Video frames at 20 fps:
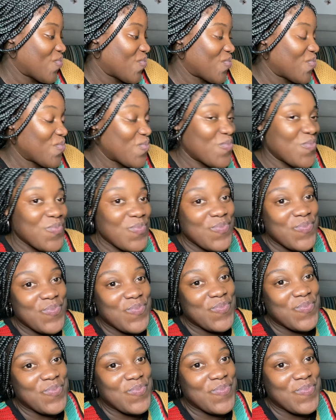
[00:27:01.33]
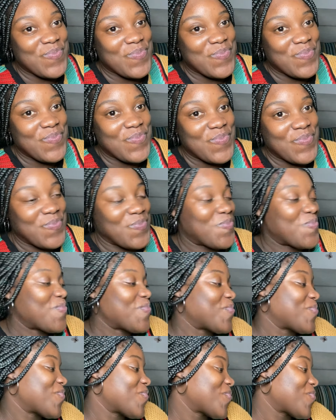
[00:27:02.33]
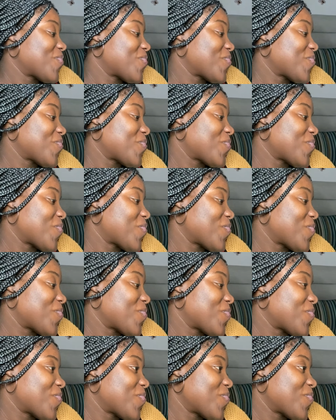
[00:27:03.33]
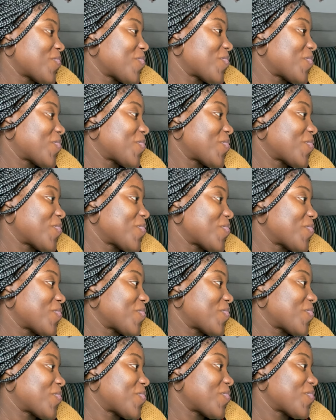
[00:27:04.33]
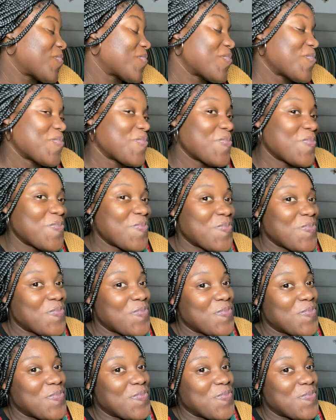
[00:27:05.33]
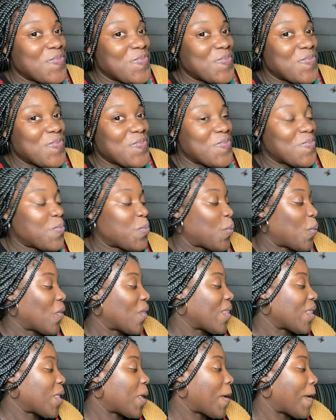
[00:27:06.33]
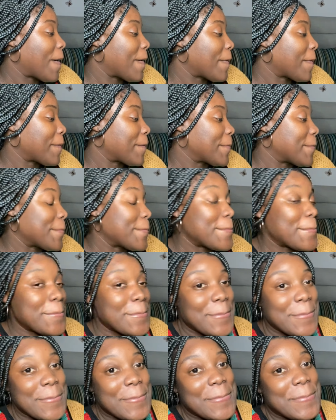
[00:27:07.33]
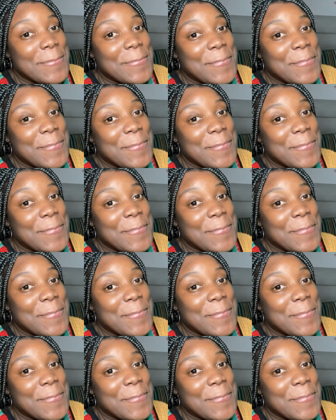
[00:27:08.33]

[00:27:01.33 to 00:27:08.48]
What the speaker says: Nobody speaks.